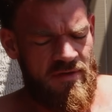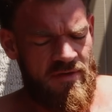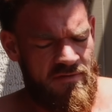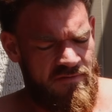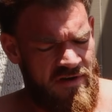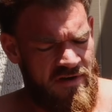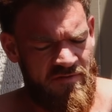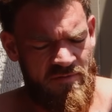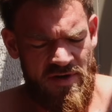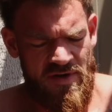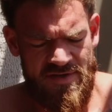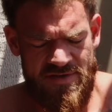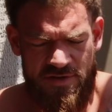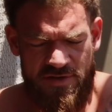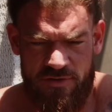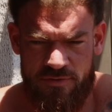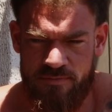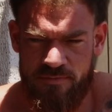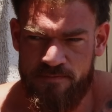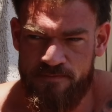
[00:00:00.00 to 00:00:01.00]

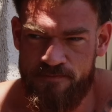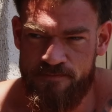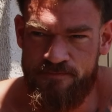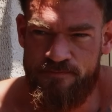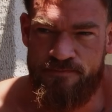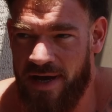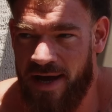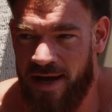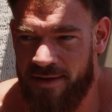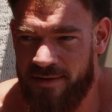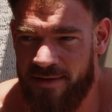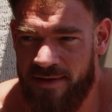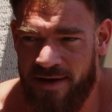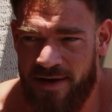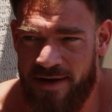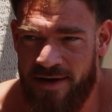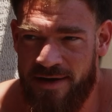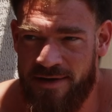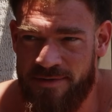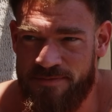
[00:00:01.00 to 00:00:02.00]
2:05, and
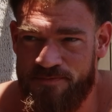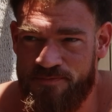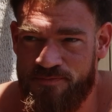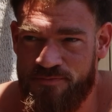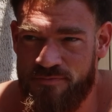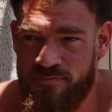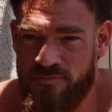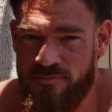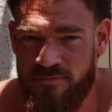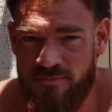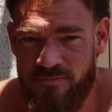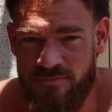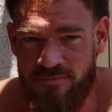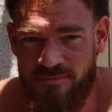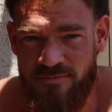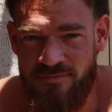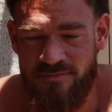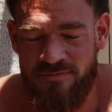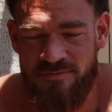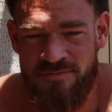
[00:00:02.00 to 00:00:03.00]

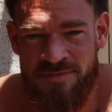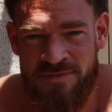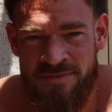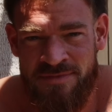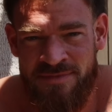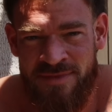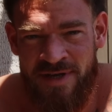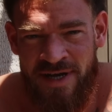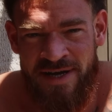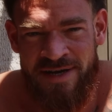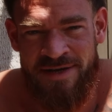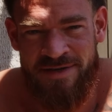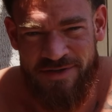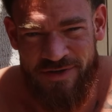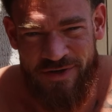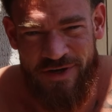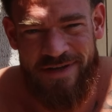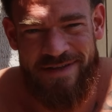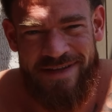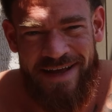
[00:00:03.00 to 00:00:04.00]
it's
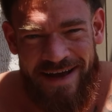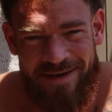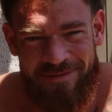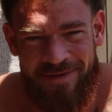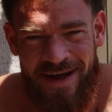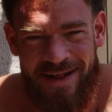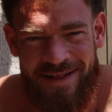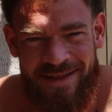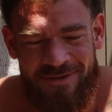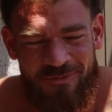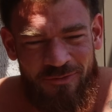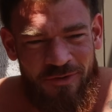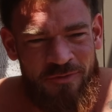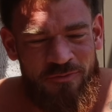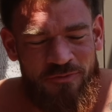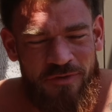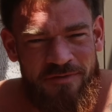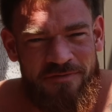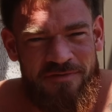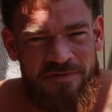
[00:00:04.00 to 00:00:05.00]
a good day, man.
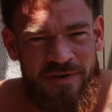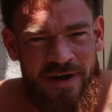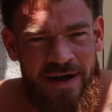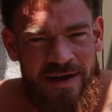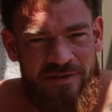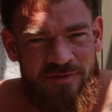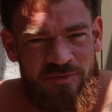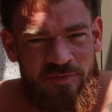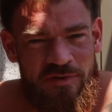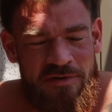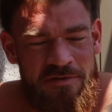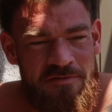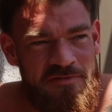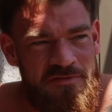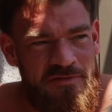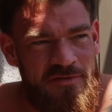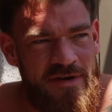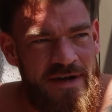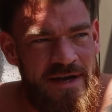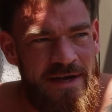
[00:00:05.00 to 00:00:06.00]

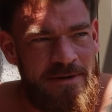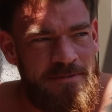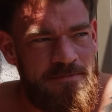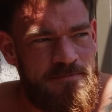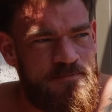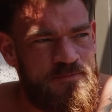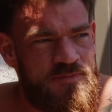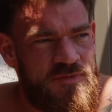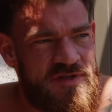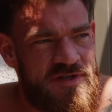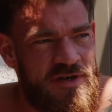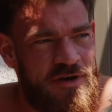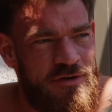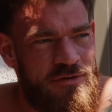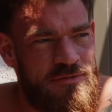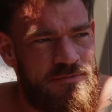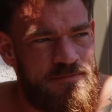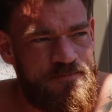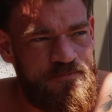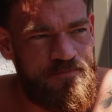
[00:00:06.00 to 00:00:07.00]
115.3,
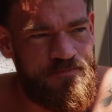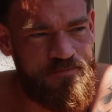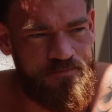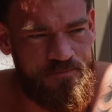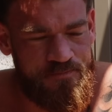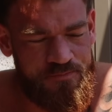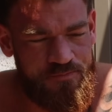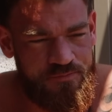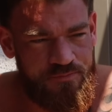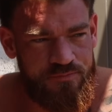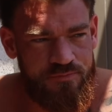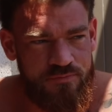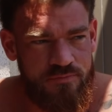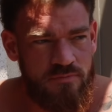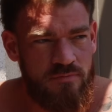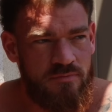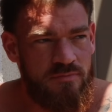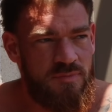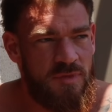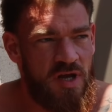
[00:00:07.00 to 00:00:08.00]
so
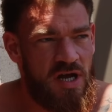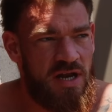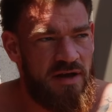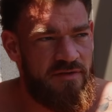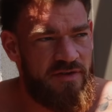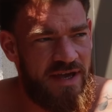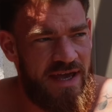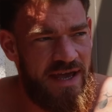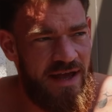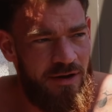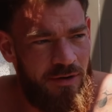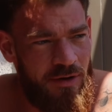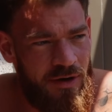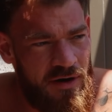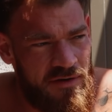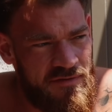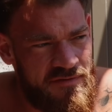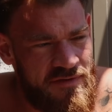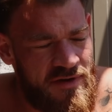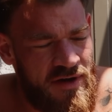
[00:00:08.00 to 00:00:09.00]
another kilo
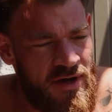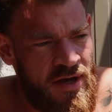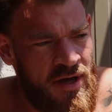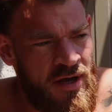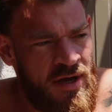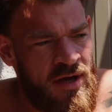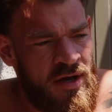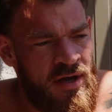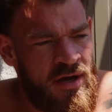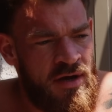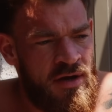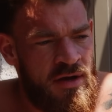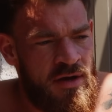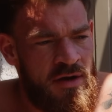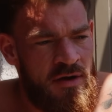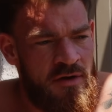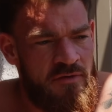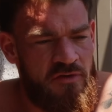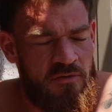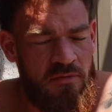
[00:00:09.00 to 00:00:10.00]
off
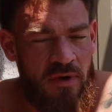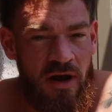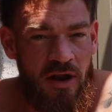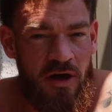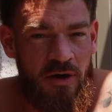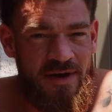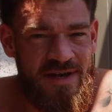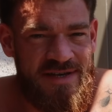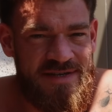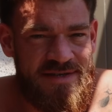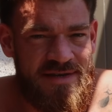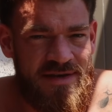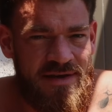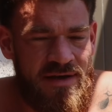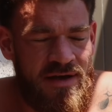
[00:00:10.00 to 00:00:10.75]
from my lowest,